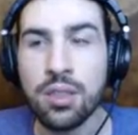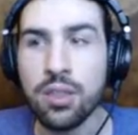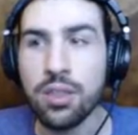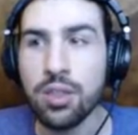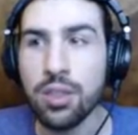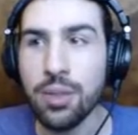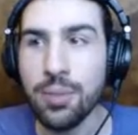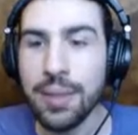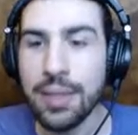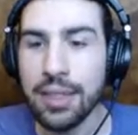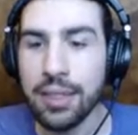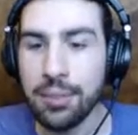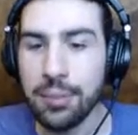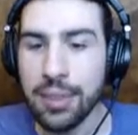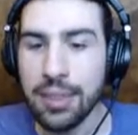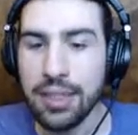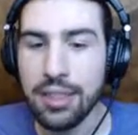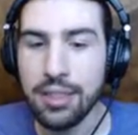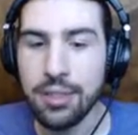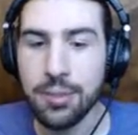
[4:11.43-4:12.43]
So many
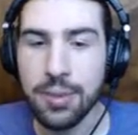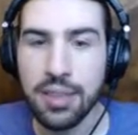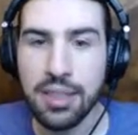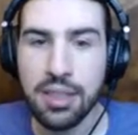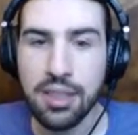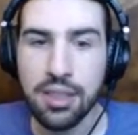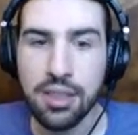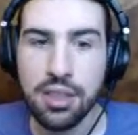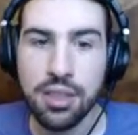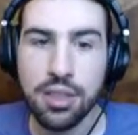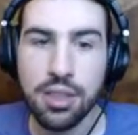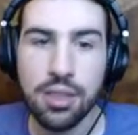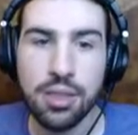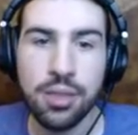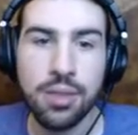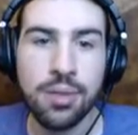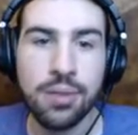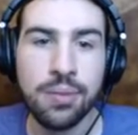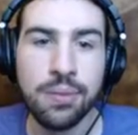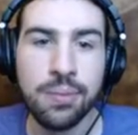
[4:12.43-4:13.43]
ways we could go.